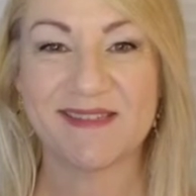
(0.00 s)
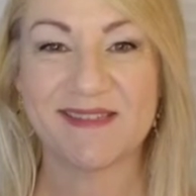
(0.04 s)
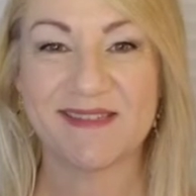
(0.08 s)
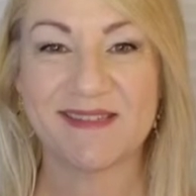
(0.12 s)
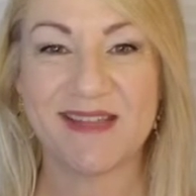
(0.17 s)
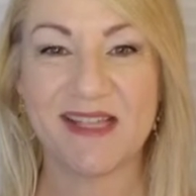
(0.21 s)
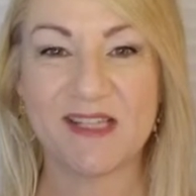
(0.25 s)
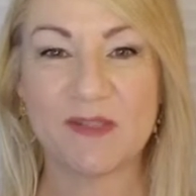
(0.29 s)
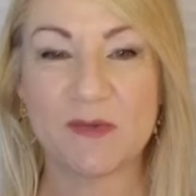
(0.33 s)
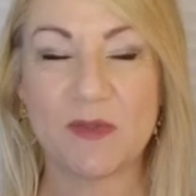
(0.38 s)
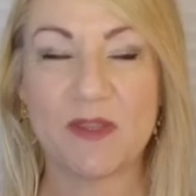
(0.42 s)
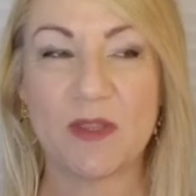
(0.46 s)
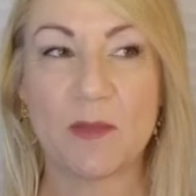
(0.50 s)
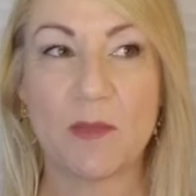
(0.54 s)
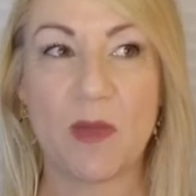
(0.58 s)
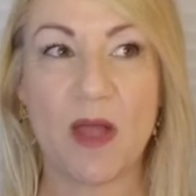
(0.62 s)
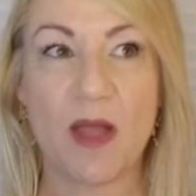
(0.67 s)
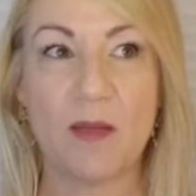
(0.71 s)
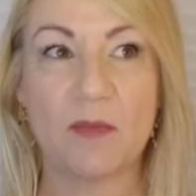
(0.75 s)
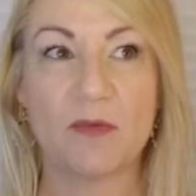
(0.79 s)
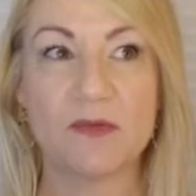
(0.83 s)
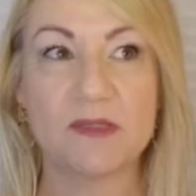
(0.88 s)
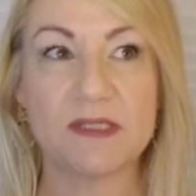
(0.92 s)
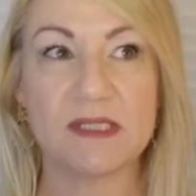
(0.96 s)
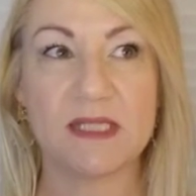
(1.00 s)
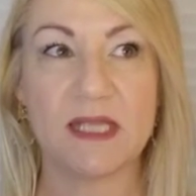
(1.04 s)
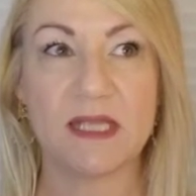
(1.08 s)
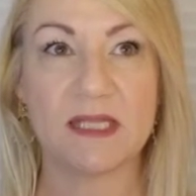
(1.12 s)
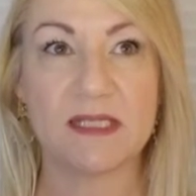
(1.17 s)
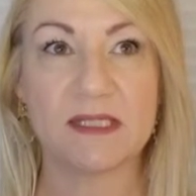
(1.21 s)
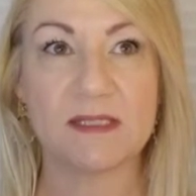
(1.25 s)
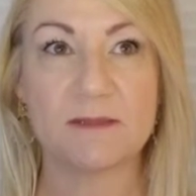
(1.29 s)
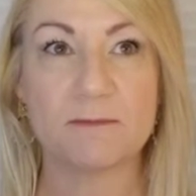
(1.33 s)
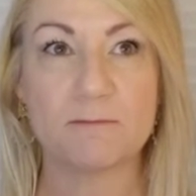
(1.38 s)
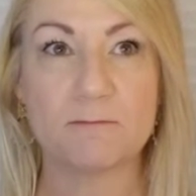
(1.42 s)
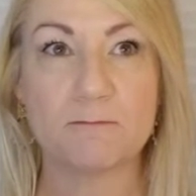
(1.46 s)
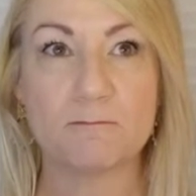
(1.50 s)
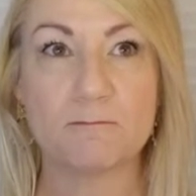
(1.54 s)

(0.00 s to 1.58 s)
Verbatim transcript: That's what the Bible says.